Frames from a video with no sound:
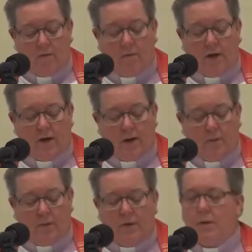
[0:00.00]
when it
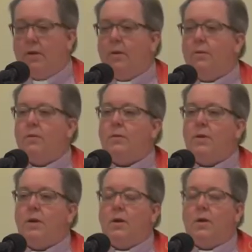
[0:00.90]
comes to those
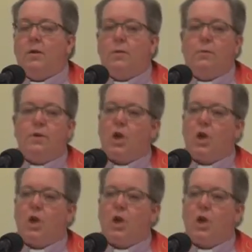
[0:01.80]
whose